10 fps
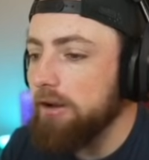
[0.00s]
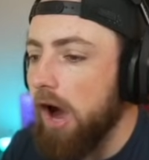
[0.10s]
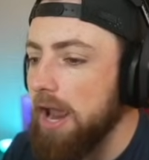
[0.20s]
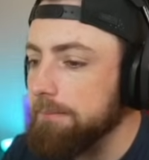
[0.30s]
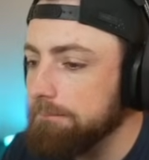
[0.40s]

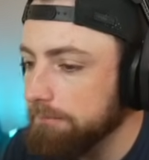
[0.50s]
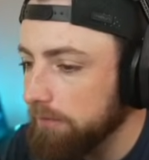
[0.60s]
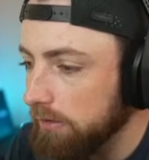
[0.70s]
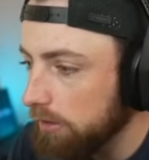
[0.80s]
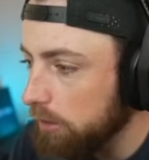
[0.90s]
All right.
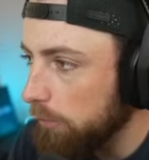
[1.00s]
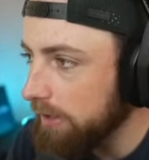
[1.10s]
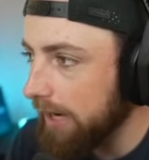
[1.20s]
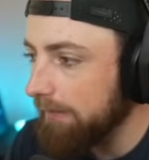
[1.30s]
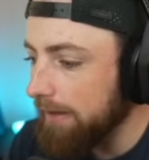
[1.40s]
We
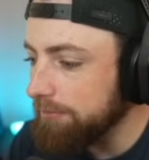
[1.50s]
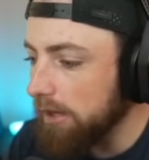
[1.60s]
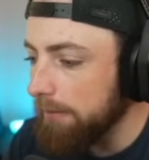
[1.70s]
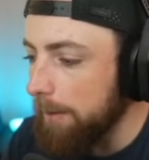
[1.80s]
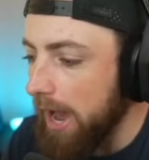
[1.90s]
got a lefty
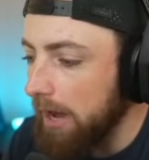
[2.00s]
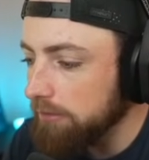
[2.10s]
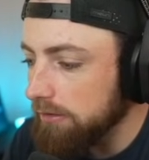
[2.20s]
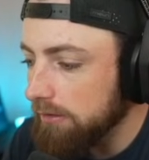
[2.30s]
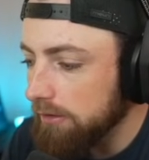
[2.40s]
on the mound.